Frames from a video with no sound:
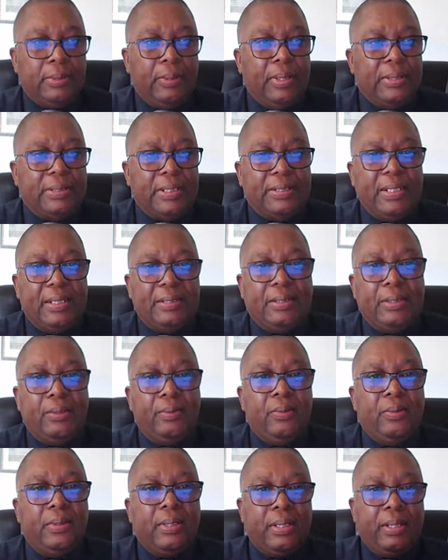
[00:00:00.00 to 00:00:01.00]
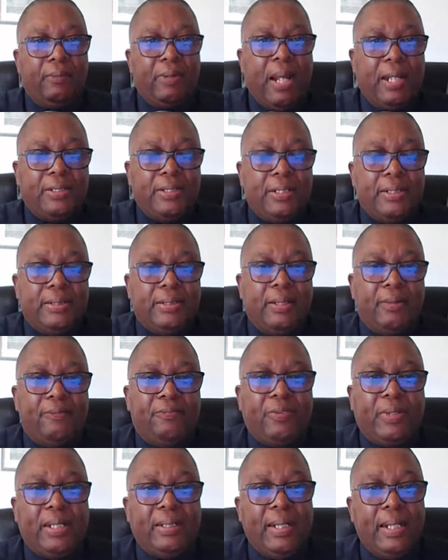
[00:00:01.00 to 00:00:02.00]
So as I said to you, the reactor is
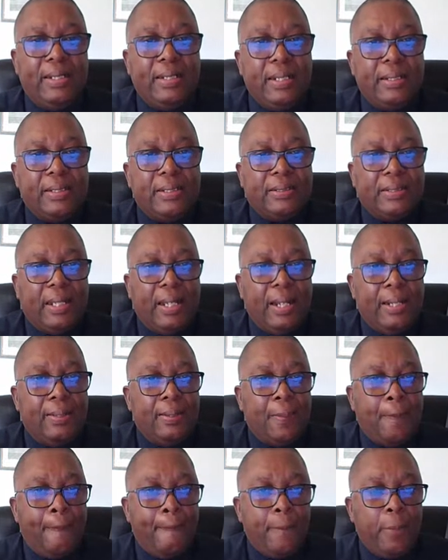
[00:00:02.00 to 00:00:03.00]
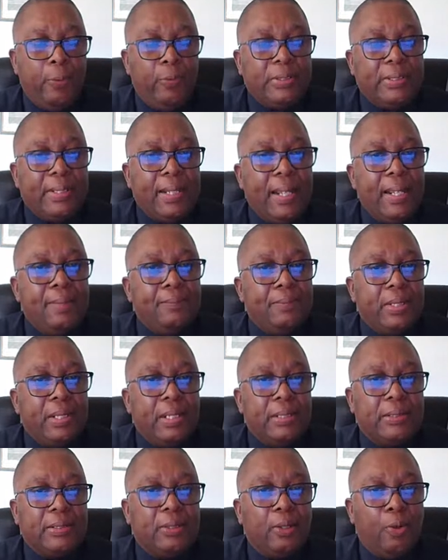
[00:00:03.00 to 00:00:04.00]
of Canadian design. It was named
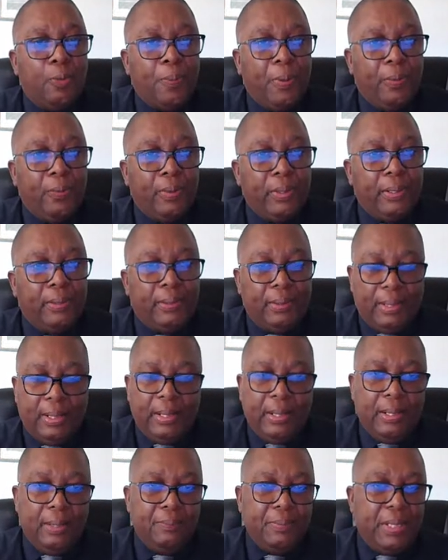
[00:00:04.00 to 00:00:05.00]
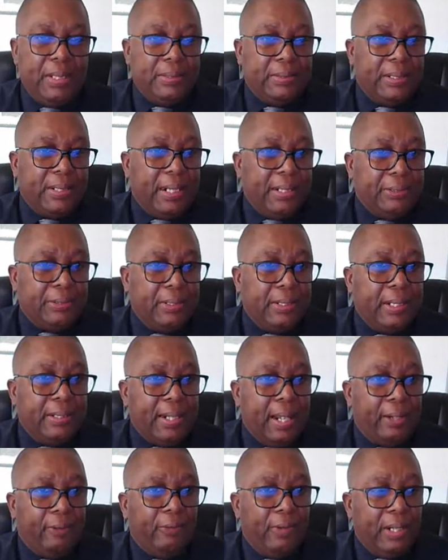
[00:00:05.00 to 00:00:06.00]
a Slowpoke. Um, it's an, actually
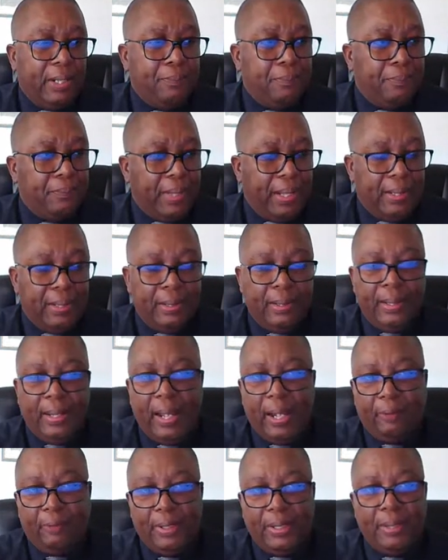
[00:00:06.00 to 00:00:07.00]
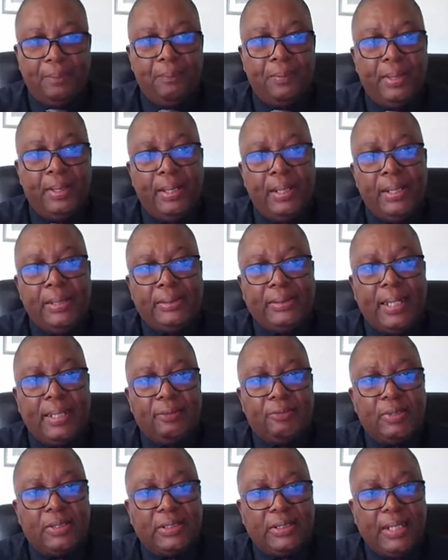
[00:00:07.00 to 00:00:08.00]
an acronym, acronym
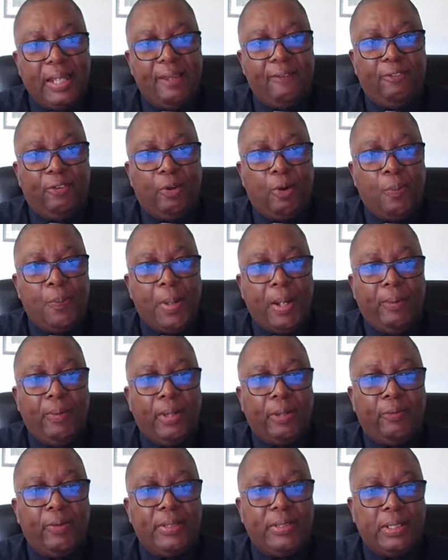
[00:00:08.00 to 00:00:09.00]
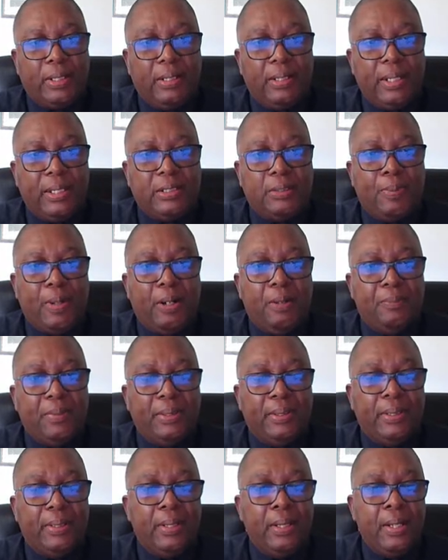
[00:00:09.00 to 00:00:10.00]
Santa's Safe Low Power Critical
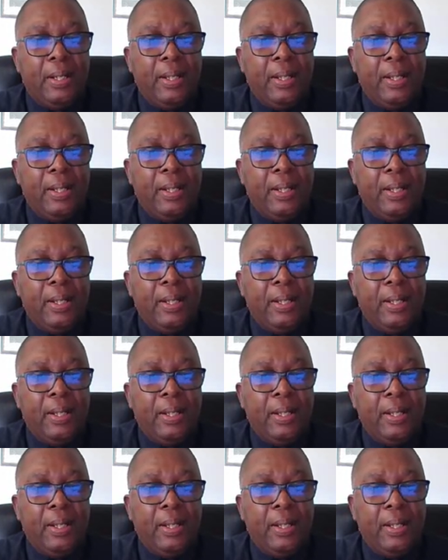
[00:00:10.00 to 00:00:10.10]
Experiment.